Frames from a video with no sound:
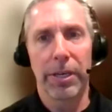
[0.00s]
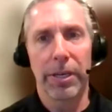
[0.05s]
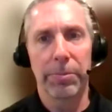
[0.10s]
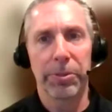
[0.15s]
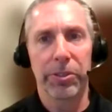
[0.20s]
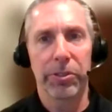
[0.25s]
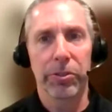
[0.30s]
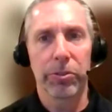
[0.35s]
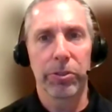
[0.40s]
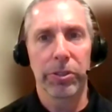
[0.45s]
Oh,
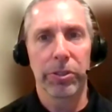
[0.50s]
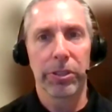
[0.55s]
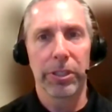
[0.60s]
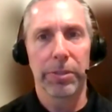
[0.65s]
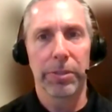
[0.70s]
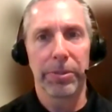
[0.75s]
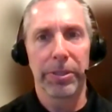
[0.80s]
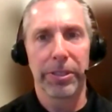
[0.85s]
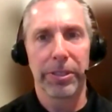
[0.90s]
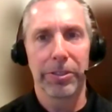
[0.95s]

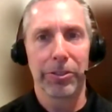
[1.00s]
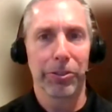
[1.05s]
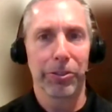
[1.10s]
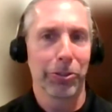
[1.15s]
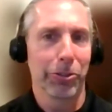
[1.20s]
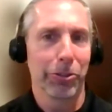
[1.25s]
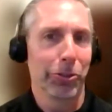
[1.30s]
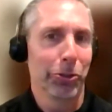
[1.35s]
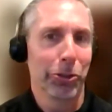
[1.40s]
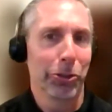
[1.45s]
absolutely. I
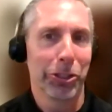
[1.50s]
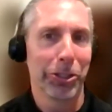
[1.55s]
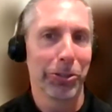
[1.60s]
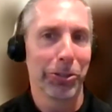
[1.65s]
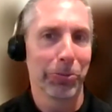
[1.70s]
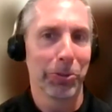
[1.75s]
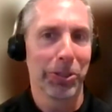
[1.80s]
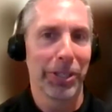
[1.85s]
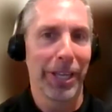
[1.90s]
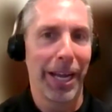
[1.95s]
mean, you look
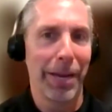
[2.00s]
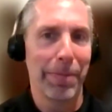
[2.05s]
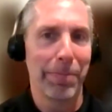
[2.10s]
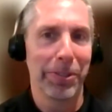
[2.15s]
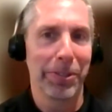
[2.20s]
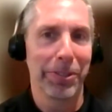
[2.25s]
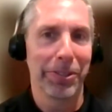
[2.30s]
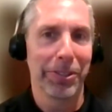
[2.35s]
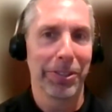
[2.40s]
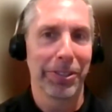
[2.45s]
at what's
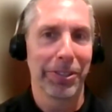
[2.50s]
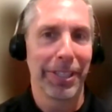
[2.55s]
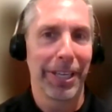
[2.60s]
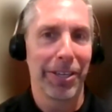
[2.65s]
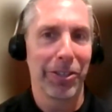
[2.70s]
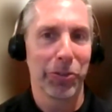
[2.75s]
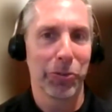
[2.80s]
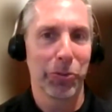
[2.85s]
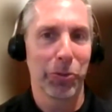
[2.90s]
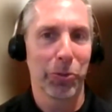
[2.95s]
happening in the
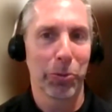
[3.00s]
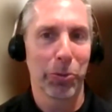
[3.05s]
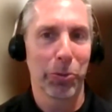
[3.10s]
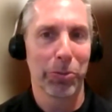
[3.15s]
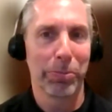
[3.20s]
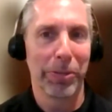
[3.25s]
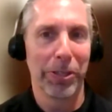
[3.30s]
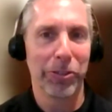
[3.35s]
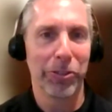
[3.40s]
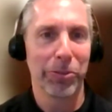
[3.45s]
Dallas-Fort
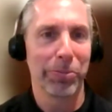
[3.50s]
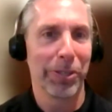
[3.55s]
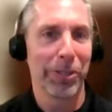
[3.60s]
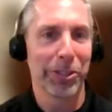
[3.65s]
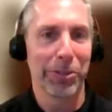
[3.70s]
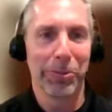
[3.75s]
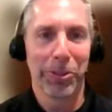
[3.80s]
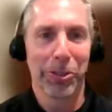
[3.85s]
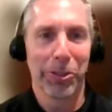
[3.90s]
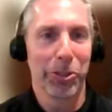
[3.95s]
Worth
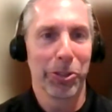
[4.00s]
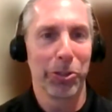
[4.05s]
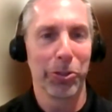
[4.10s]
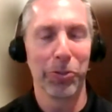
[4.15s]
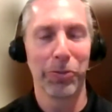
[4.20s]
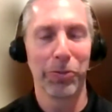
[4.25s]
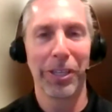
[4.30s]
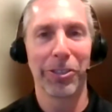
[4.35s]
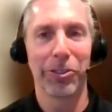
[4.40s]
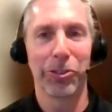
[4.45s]
Metroplex. I mean, look,
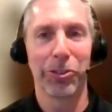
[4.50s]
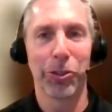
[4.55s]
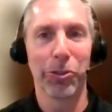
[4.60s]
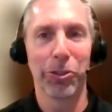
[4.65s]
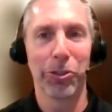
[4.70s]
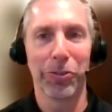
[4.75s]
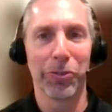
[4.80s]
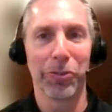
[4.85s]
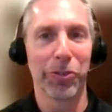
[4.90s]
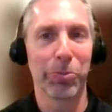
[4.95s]
you've got
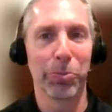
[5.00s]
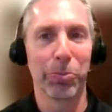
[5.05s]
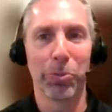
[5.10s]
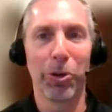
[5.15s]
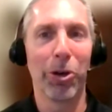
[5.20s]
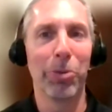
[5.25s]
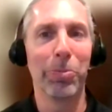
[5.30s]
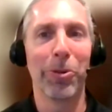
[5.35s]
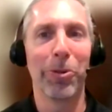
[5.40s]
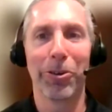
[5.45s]
drone deliveries from
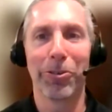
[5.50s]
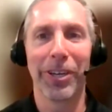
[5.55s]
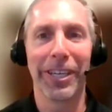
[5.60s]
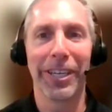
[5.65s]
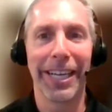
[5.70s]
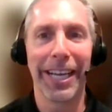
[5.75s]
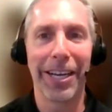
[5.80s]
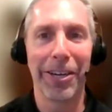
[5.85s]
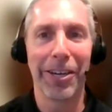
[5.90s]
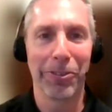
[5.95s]
Walmart
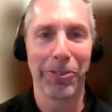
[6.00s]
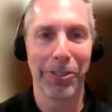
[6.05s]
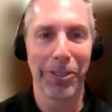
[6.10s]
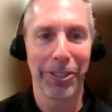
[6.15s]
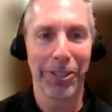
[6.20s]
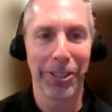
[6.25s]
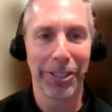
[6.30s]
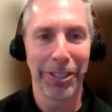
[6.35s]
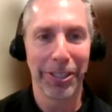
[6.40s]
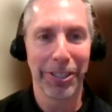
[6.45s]
right
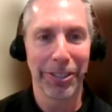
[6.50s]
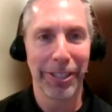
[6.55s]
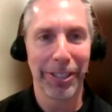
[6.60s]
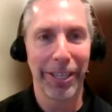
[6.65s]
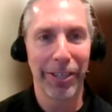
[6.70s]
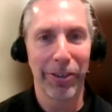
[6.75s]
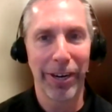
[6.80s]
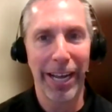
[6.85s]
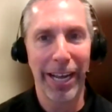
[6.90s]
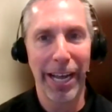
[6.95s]
now
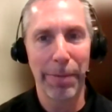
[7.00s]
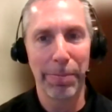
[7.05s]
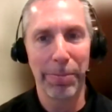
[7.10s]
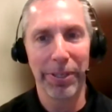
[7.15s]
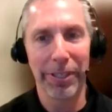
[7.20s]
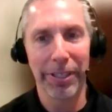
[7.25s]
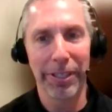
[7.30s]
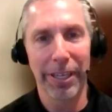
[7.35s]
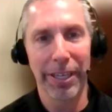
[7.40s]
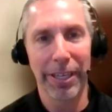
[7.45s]
that are
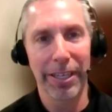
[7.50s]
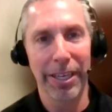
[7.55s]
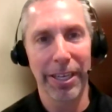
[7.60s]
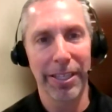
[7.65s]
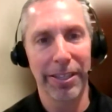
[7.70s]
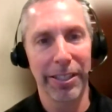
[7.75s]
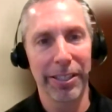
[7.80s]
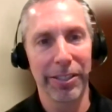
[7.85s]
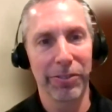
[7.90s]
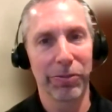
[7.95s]
happening.
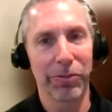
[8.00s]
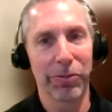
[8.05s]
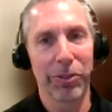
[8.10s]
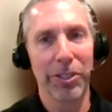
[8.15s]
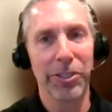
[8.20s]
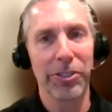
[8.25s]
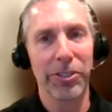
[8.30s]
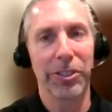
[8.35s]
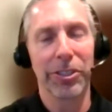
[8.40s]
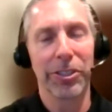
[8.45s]
I think
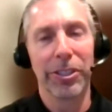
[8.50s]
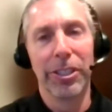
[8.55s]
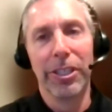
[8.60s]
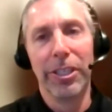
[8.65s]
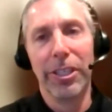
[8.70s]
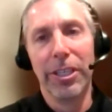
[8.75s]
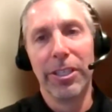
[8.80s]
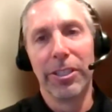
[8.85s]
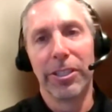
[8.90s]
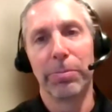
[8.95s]
for us, the
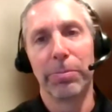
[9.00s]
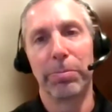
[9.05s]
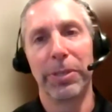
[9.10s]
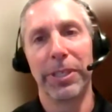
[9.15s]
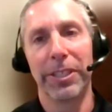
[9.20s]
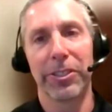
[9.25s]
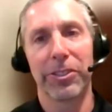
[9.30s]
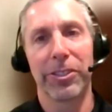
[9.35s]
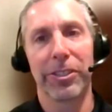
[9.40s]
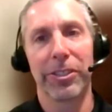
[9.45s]

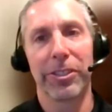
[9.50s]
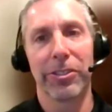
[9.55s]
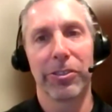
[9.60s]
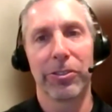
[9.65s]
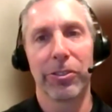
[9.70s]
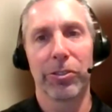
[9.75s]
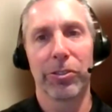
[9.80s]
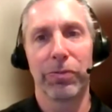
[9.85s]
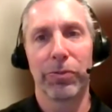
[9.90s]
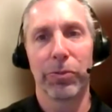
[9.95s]
biggest thing to
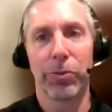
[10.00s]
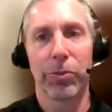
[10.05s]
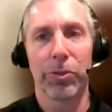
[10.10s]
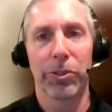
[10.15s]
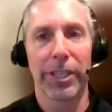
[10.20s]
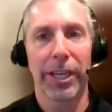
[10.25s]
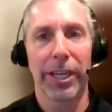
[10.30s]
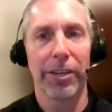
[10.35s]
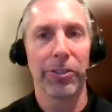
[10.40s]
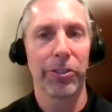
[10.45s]
look
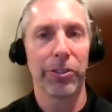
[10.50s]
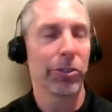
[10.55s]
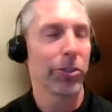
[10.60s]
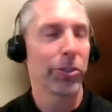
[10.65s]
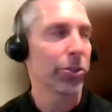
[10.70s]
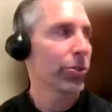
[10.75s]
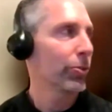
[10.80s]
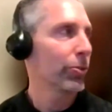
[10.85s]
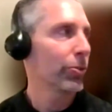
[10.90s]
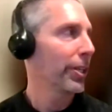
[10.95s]
for is how do you
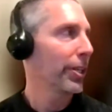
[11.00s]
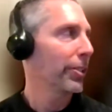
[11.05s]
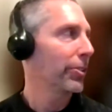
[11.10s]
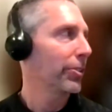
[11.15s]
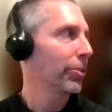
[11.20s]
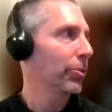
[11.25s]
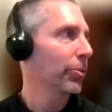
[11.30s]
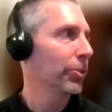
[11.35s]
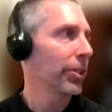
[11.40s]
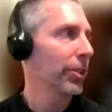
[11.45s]

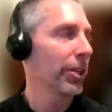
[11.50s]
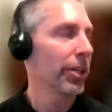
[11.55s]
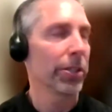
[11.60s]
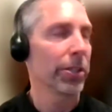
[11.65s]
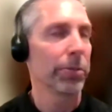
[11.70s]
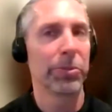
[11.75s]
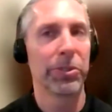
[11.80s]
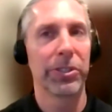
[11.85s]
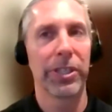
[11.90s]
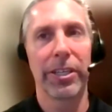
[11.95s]
create those
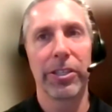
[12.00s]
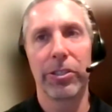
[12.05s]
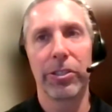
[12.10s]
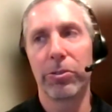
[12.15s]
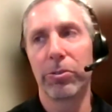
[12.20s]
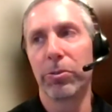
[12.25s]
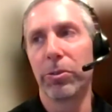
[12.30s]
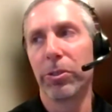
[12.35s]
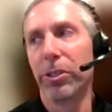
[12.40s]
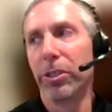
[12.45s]
hubs that
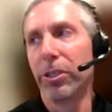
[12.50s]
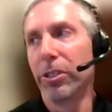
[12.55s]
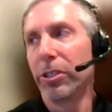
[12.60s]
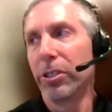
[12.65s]
you